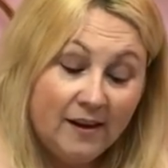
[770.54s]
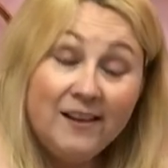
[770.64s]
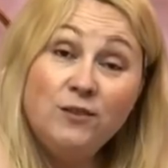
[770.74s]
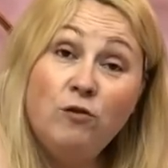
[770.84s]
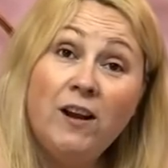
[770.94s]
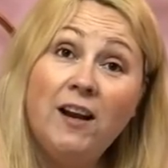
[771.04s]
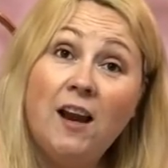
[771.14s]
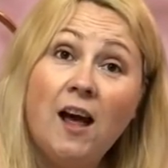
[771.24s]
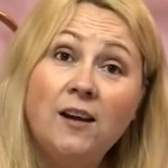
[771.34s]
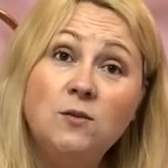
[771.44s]
It's really
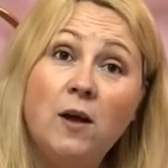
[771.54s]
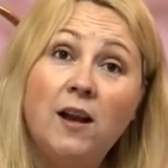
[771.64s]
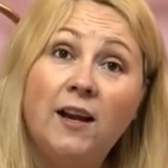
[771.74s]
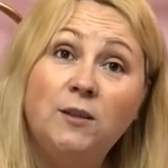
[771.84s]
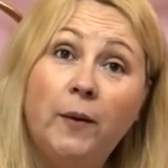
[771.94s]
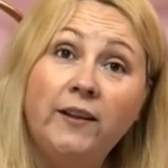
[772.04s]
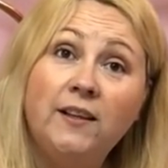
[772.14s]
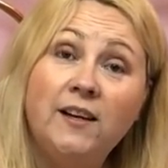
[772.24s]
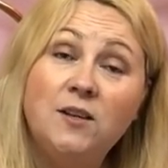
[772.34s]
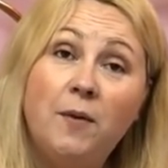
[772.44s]
light as well. I
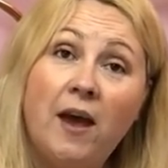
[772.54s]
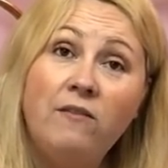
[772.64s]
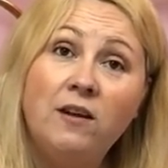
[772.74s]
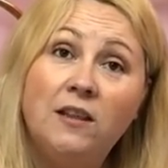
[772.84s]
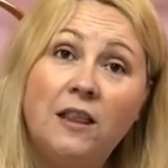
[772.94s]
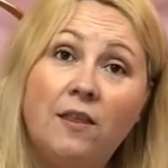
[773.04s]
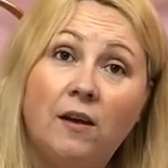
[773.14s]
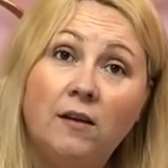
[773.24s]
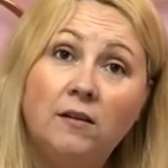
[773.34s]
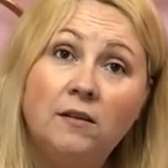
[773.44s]
expected it to be heavier than
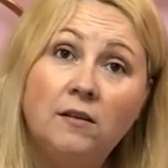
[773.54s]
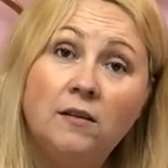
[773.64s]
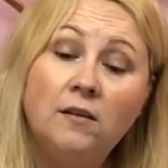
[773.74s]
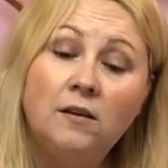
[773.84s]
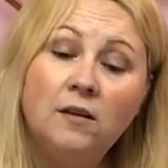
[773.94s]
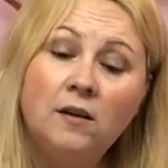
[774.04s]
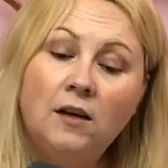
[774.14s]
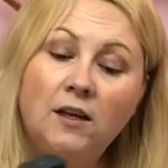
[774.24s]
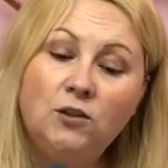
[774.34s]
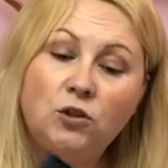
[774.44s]
that.
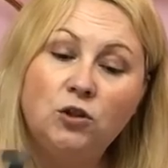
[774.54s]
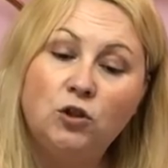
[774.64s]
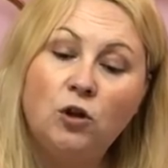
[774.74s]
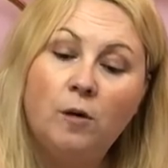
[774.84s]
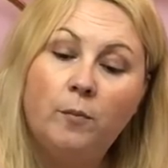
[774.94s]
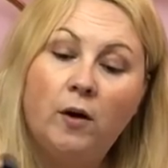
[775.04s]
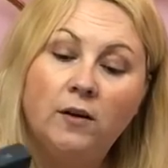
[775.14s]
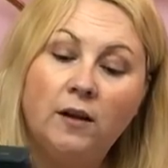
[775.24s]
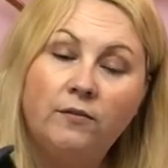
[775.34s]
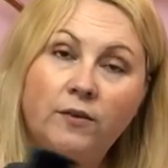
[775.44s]
It's just the top
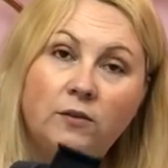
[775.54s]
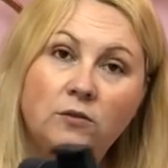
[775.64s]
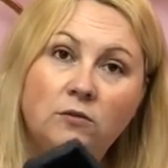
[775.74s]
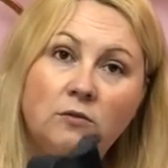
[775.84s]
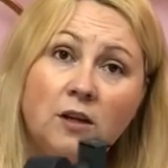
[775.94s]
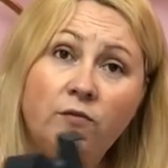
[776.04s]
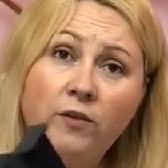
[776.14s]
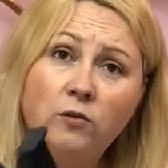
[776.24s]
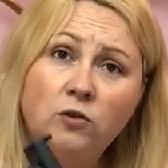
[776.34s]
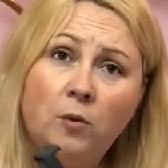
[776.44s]
part that feels
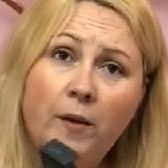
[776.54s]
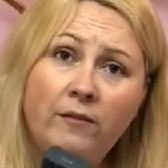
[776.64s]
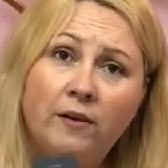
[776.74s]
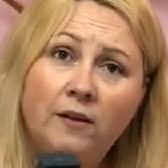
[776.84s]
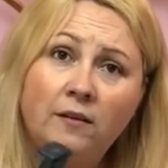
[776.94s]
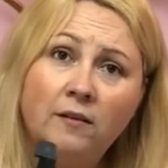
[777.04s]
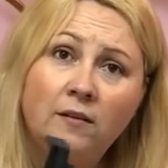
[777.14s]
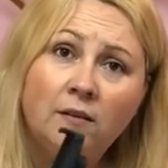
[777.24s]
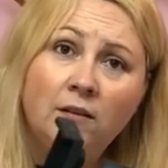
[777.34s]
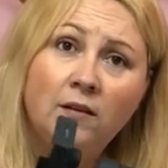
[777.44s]
top heavy.
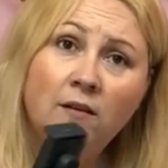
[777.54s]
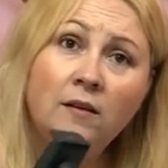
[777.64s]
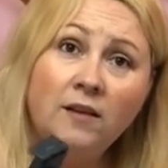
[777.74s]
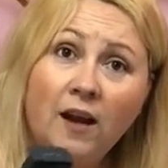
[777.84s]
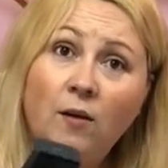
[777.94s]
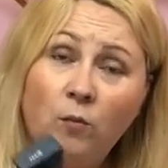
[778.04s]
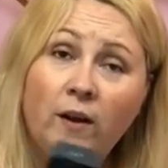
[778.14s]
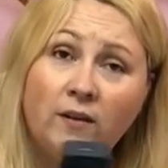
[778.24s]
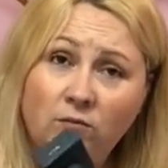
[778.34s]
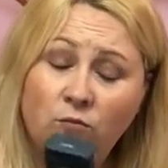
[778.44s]
Yeah,
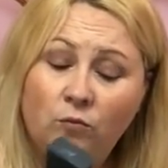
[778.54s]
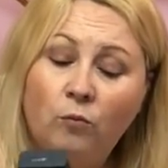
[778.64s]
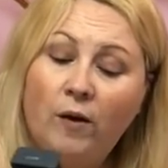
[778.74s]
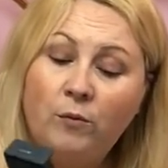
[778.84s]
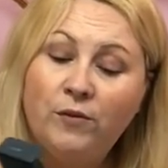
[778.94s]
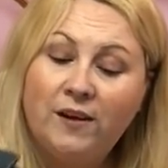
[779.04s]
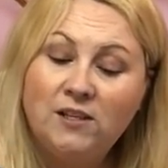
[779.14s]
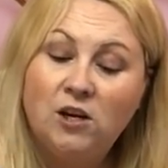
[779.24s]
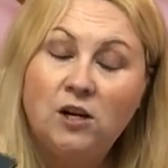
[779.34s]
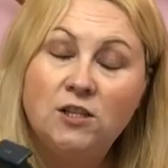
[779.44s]
when we've
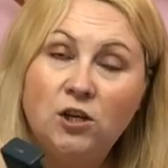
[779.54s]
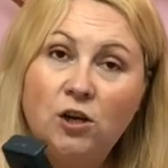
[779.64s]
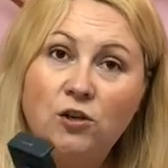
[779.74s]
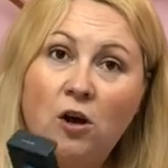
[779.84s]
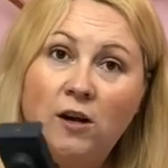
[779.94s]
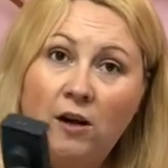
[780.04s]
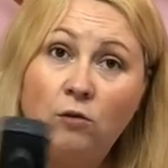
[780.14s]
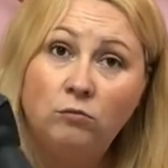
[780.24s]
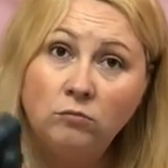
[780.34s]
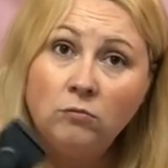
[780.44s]
actually got it turned on,
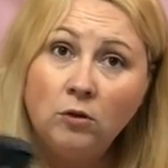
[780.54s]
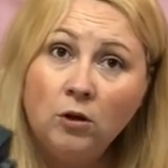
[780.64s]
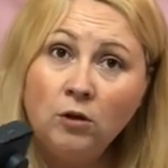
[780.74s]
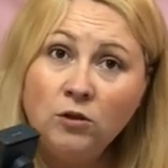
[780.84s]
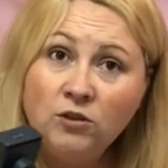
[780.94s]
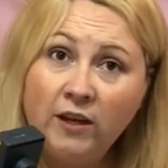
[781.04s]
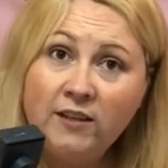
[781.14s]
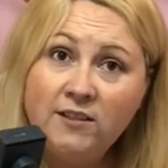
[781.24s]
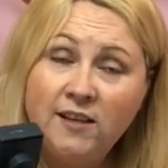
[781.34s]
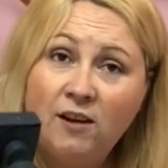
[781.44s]
it'll stay
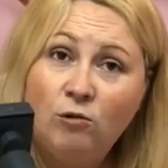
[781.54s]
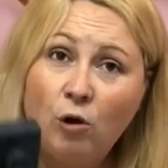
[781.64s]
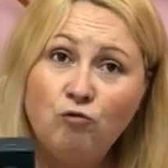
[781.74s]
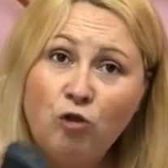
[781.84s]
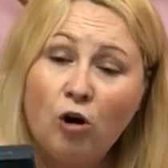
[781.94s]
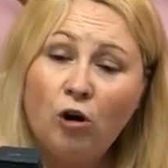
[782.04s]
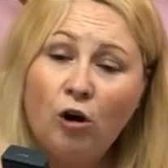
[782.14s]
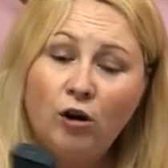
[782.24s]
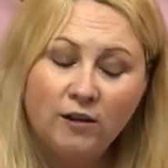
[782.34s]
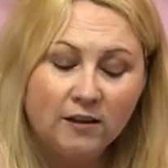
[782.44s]
still, go rock
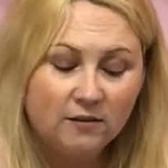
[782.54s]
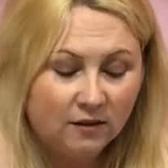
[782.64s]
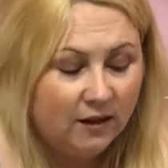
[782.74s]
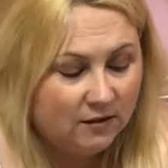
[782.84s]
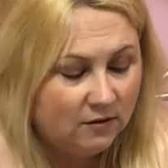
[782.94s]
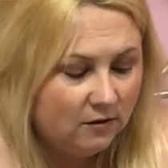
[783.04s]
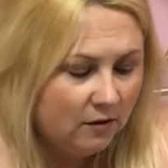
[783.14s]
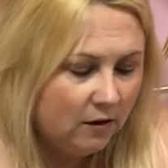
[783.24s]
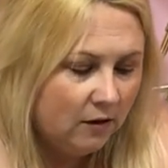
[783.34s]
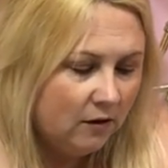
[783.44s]
hard. That's
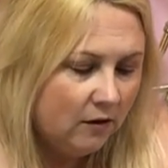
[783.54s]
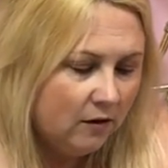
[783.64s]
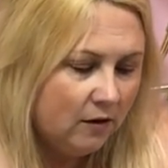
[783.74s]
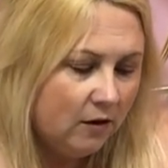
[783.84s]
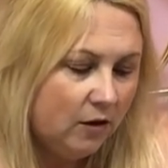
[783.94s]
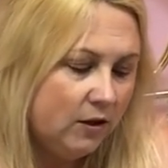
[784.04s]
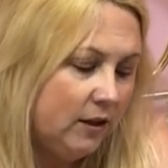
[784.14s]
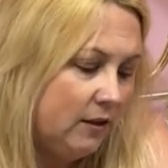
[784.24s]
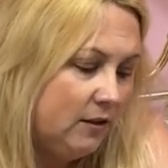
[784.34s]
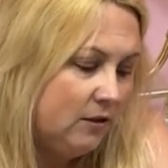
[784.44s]
a good
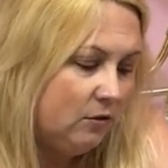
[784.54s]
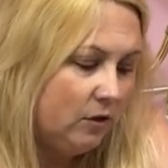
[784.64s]
thing. It's still